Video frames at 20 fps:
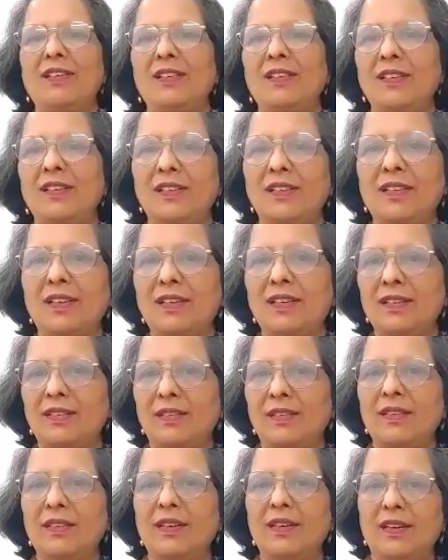Yeah,
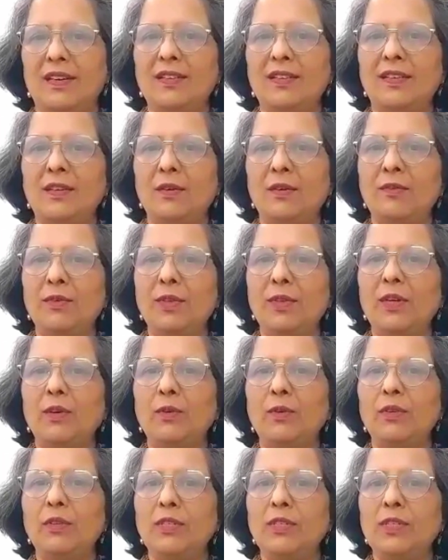yeah. I think
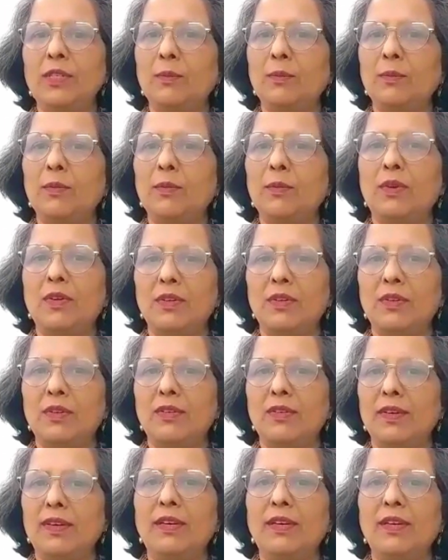without support,
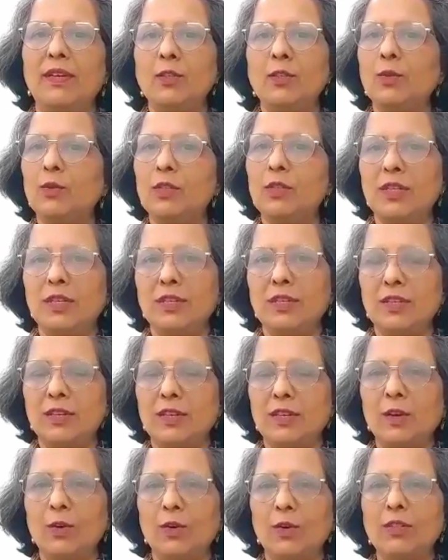any
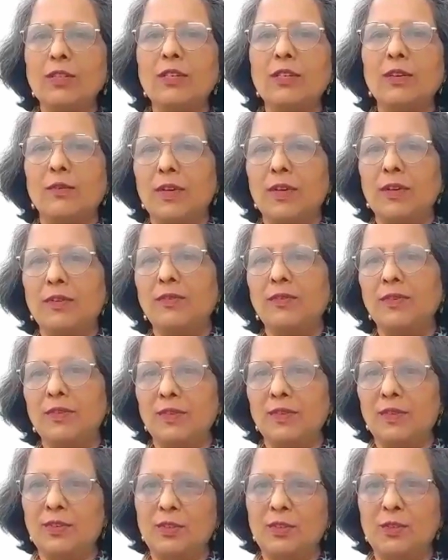association cannot survive.
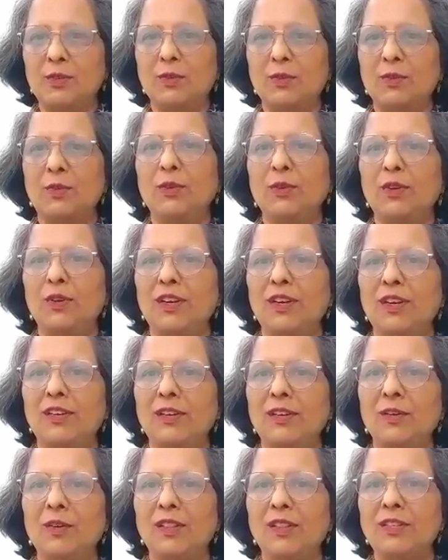So you're
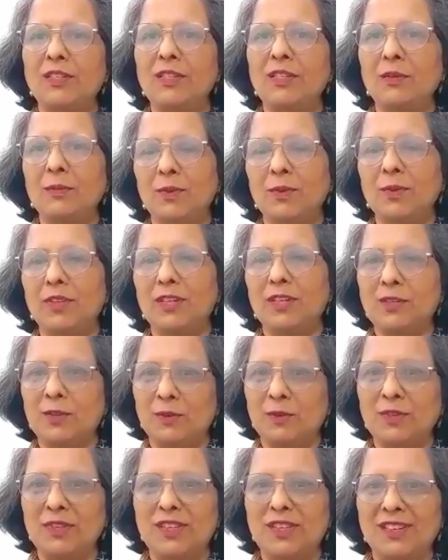getting all this support.
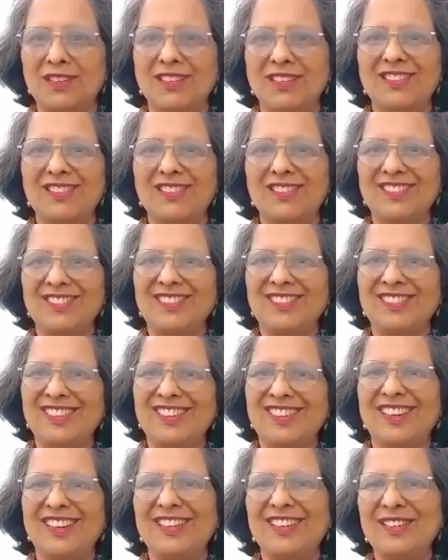That's a good thing.
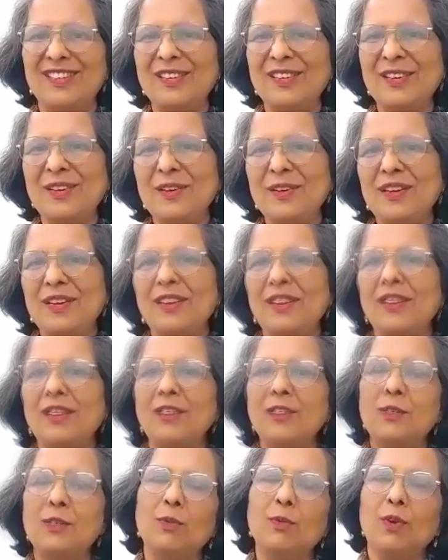Right. Can you
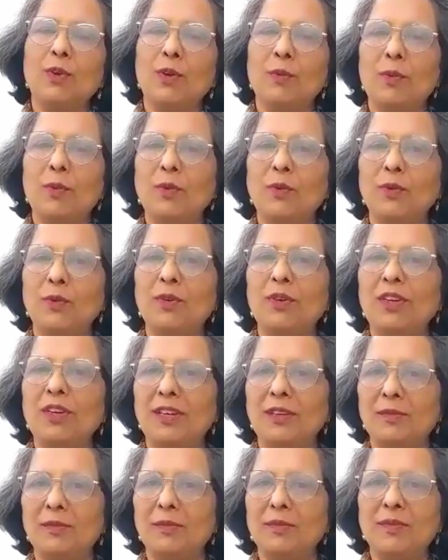tell us more about your
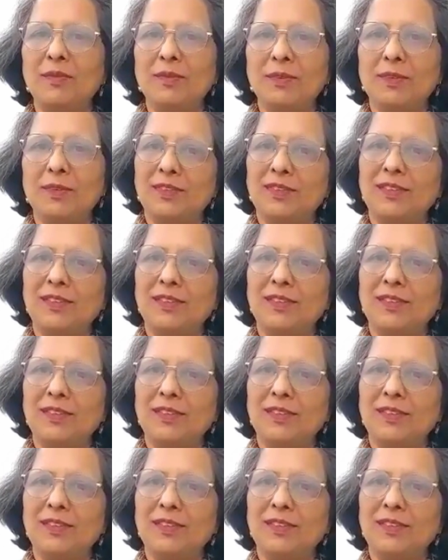team?